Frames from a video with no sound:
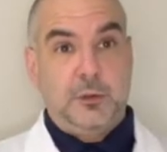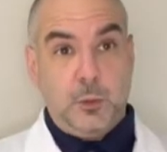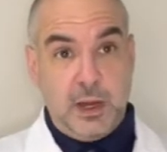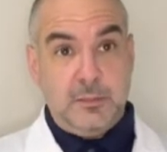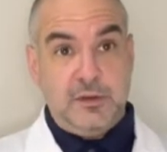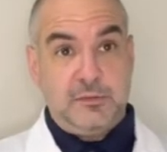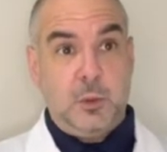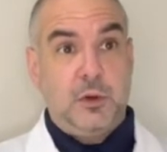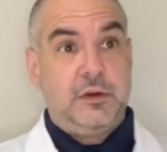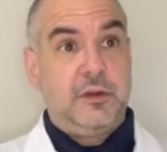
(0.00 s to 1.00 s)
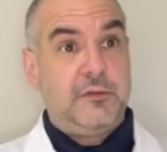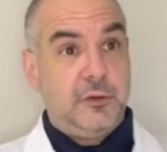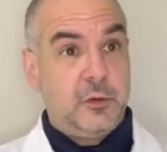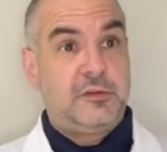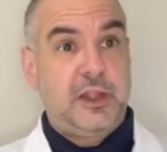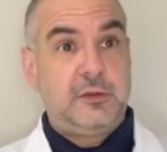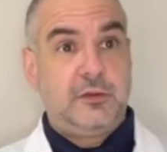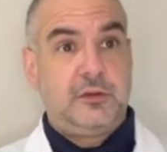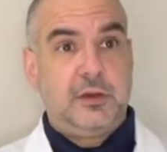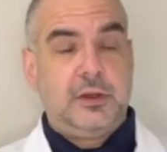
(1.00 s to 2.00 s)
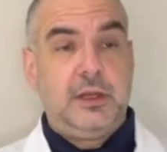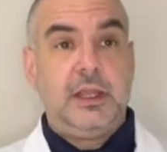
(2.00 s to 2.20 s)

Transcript: Ramus board of your cyclotron,